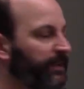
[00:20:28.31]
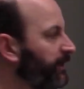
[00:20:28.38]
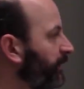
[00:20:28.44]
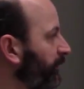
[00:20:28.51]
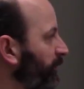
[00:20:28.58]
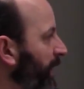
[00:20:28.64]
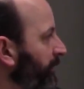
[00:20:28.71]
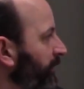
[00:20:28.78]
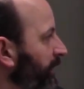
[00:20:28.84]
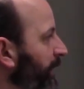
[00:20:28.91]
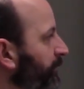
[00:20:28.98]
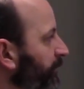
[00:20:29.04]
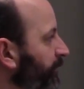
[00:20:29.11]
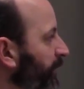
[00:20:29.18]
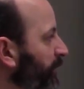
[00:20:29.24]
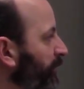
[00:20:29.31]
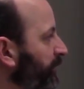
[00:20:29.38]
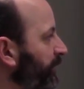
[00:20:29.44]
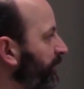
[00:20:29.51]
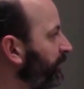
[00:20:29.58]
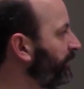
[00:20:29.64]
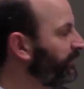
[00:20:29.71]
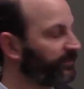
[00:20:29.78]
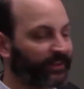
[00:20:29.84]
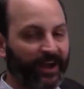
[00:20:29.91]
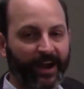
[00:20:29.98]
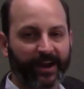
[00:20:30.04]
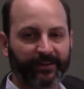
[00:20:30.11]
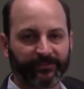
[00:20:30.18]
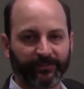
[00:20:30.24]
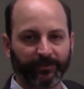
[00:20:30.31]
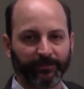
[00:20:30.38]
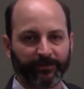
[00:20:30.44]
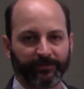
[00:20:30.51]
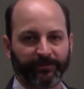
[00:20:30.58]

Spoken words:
Because we have 11 frequencies and it's the highest number